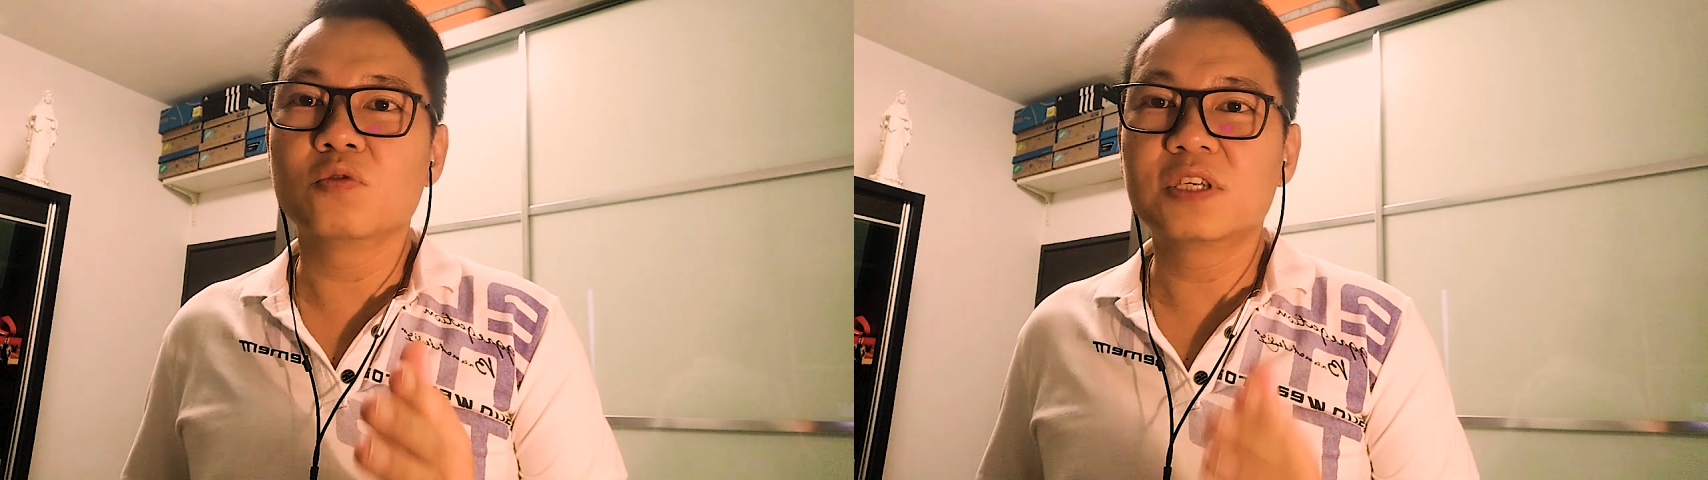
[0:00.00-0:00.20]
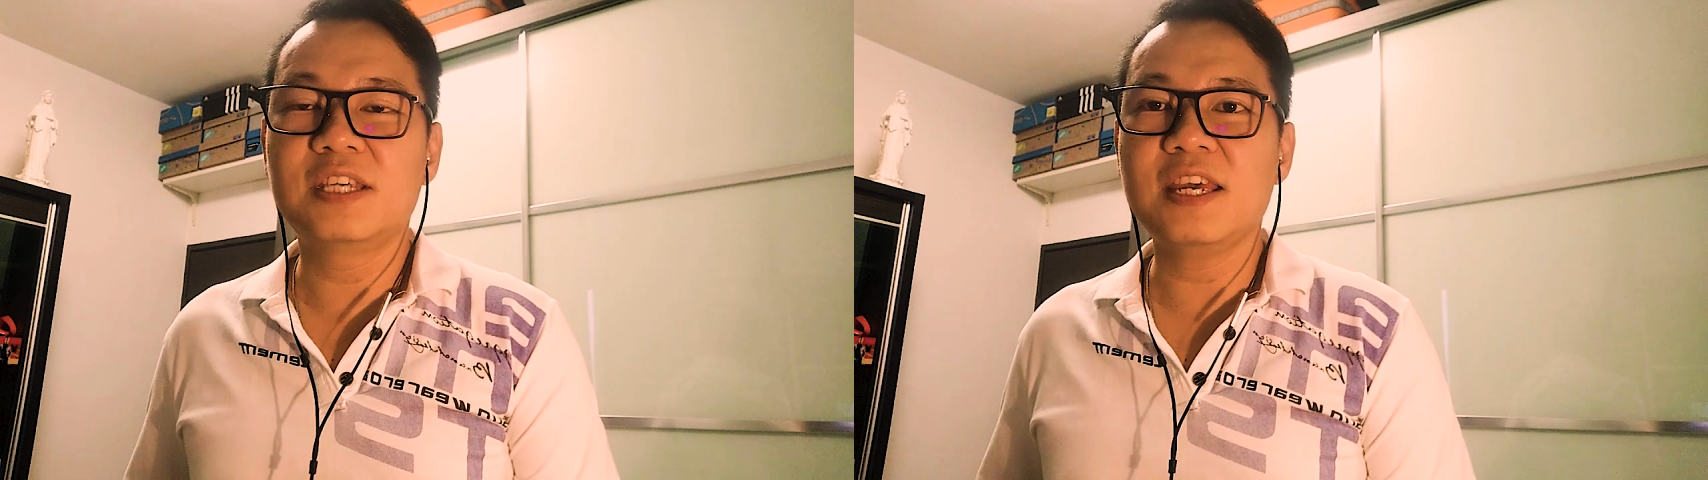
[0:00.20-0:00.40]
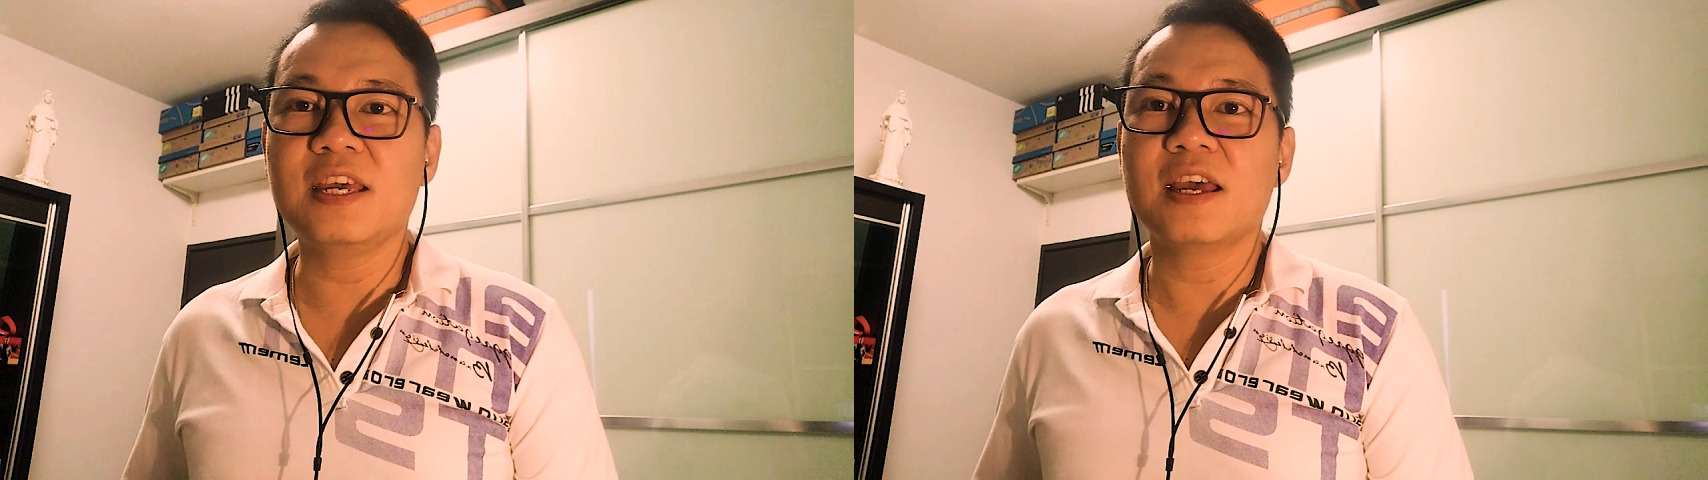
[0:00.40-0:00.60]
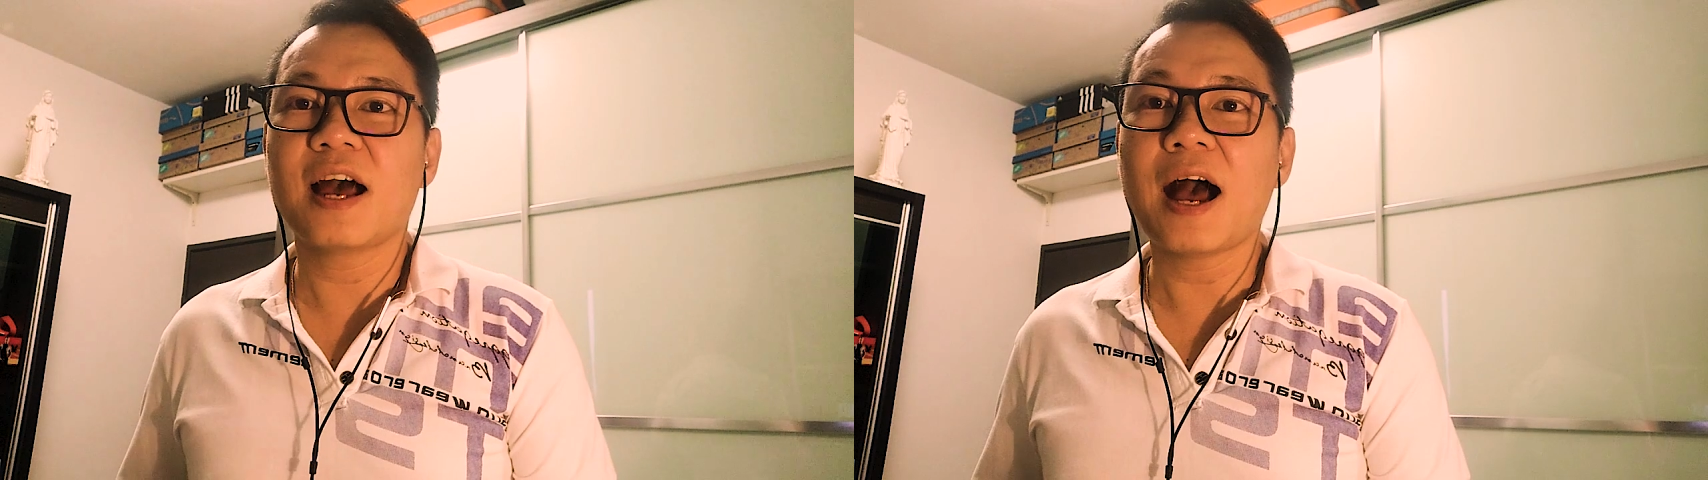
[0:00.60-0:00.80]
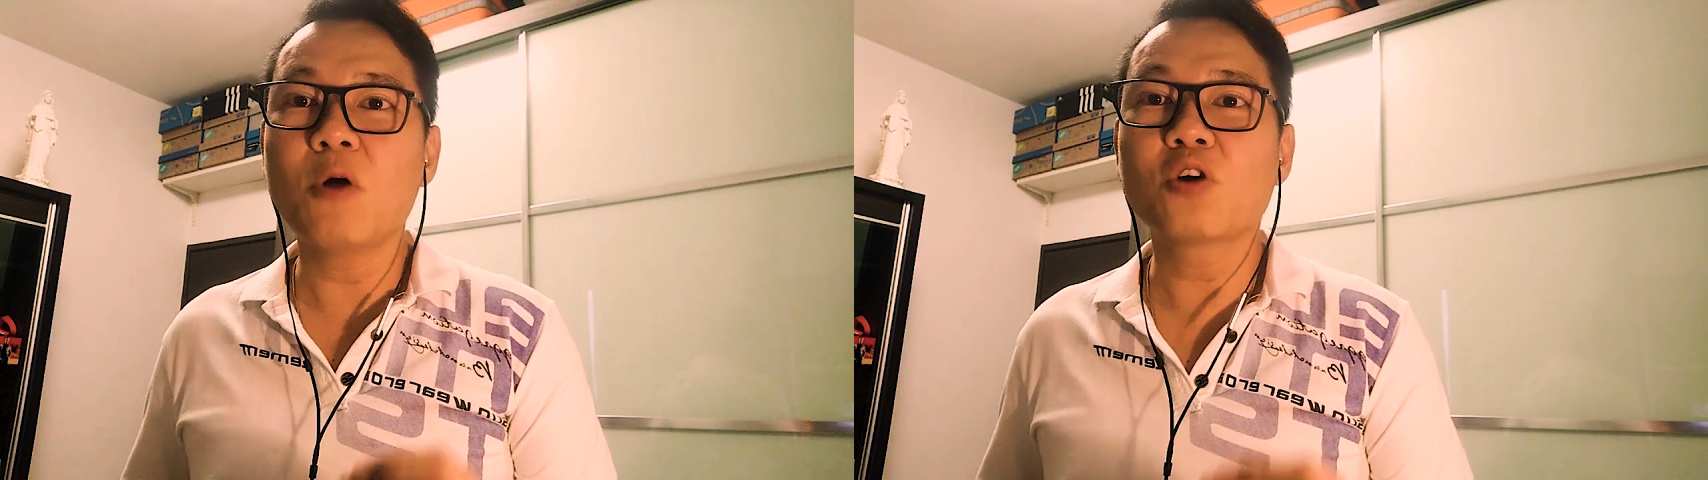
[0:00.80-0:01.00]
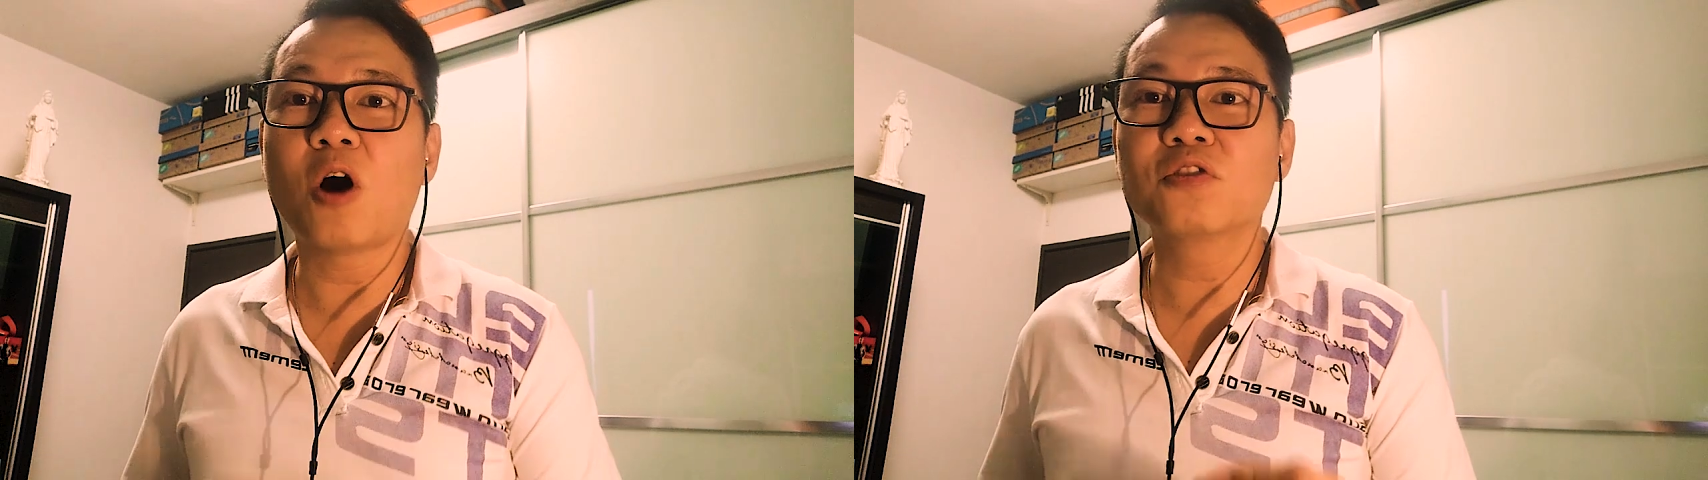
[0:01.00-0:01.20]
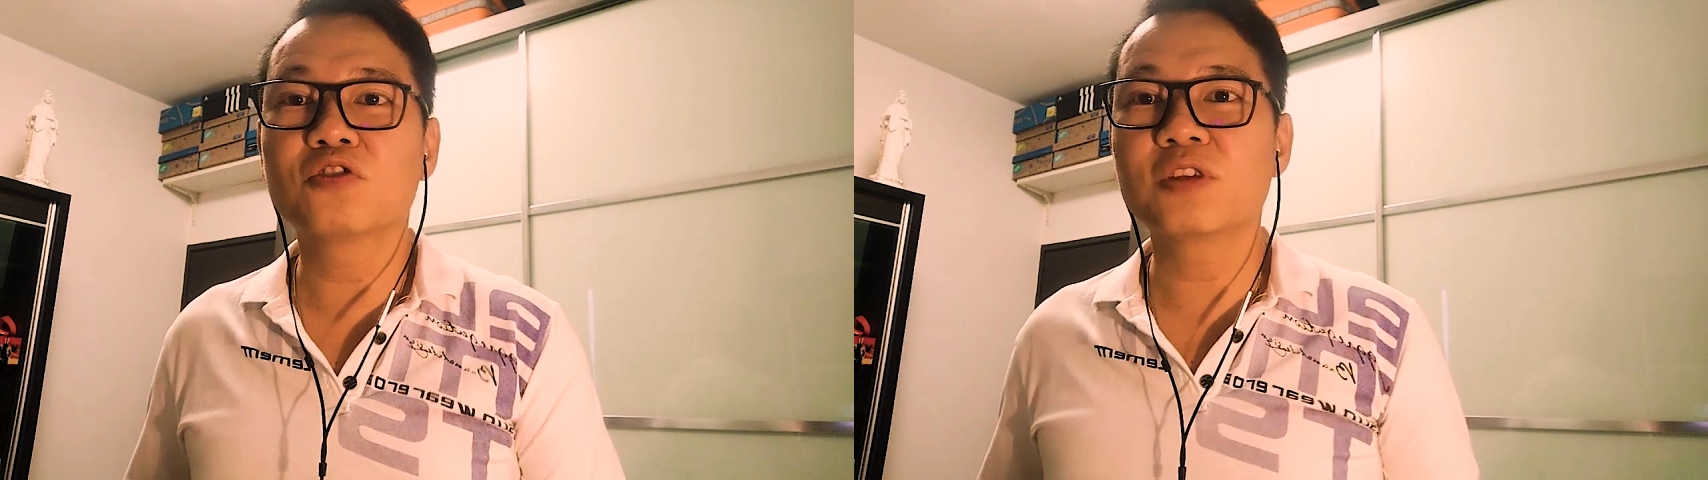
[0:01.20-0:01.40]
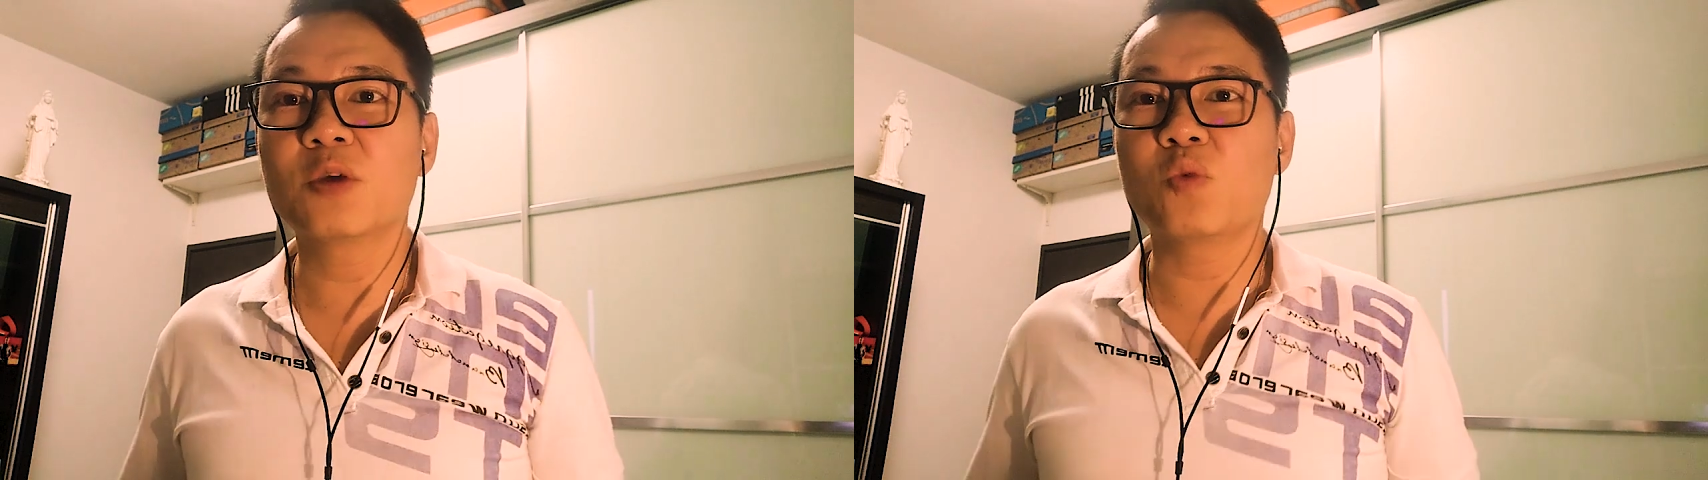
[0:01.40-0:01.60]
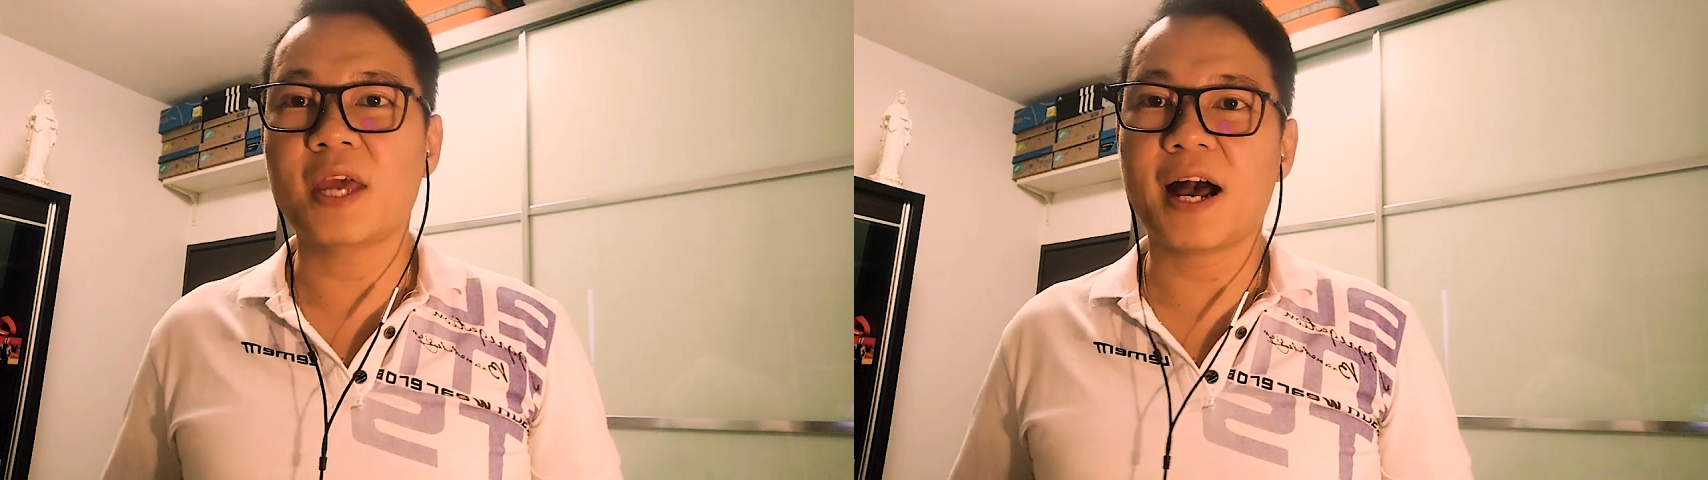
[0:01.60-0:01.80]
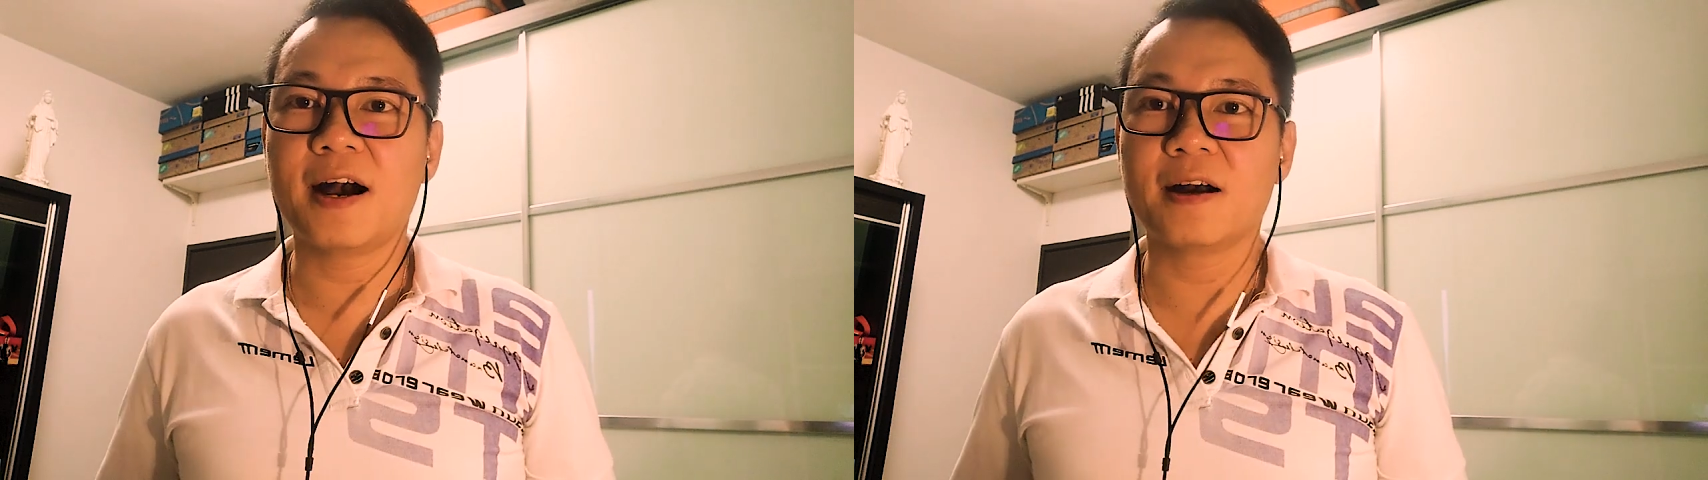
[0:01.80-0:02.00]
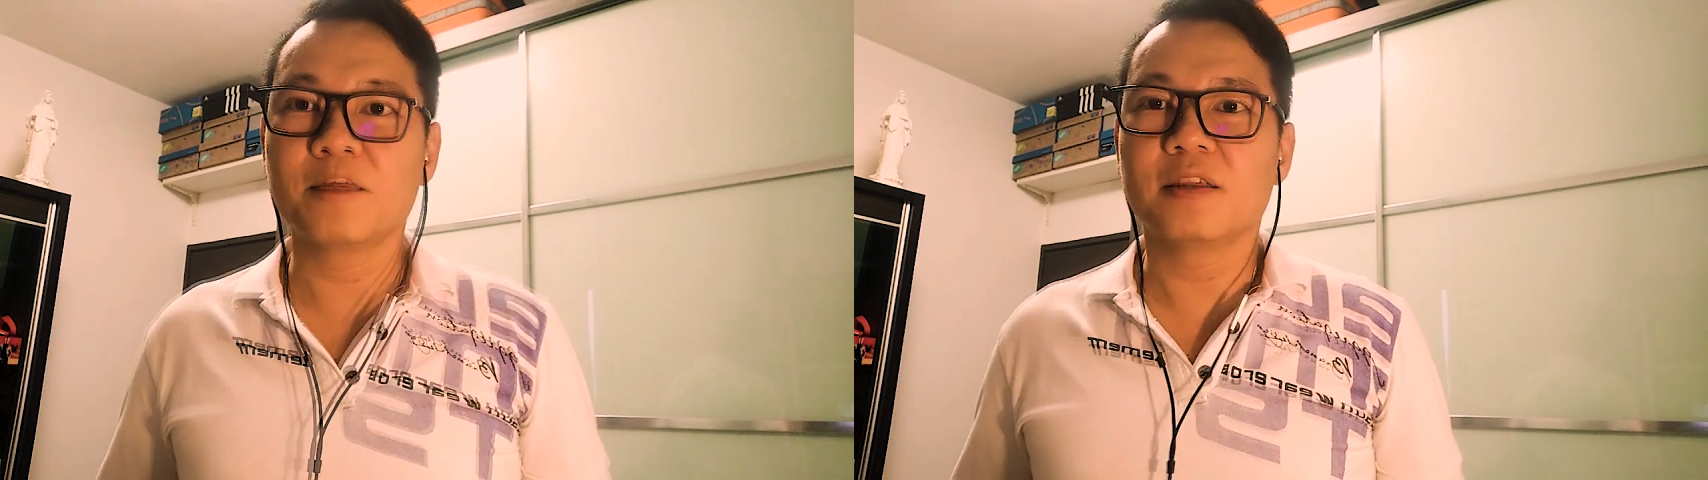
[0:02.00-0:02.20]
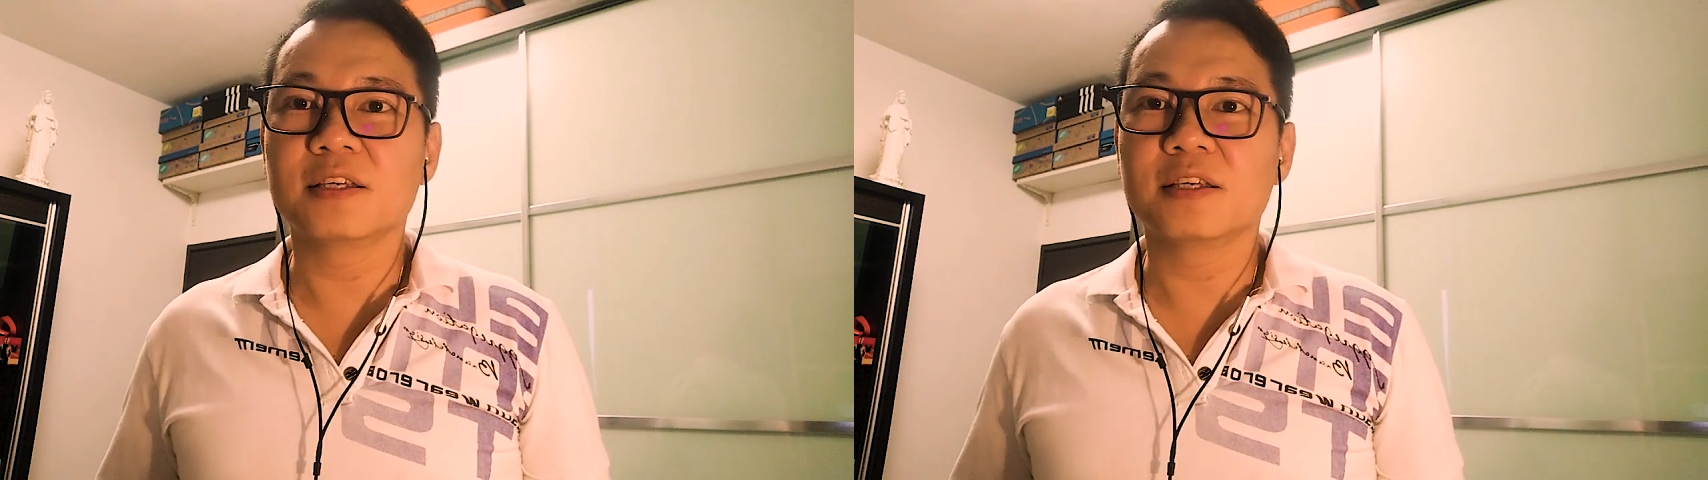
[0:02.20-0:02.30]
to see how contradicted we are.